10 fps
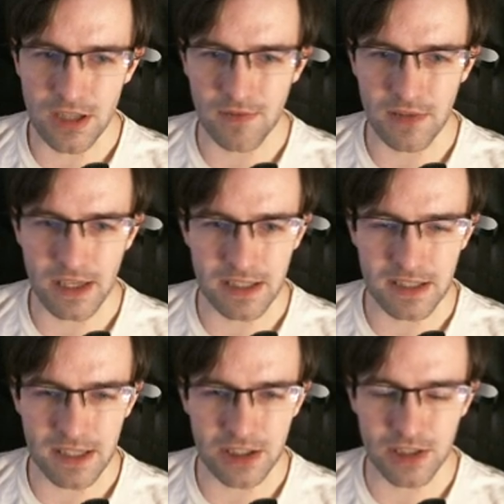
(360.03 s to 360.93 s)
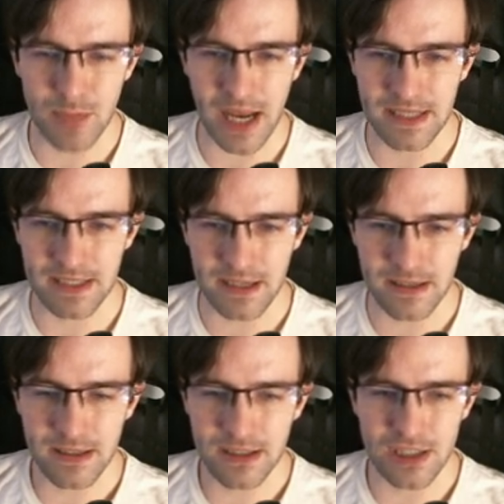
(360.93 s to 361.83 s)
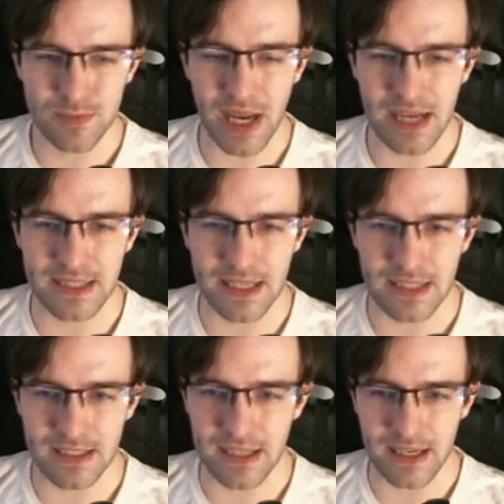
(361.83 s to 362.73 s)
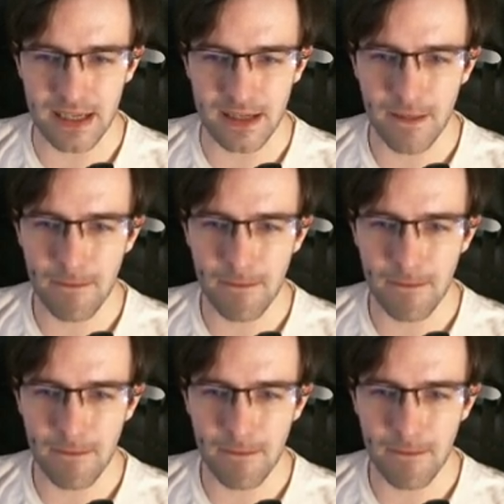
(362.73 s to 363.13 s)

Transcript: not fleeing the scene. She's pacing. She's pacing the scene.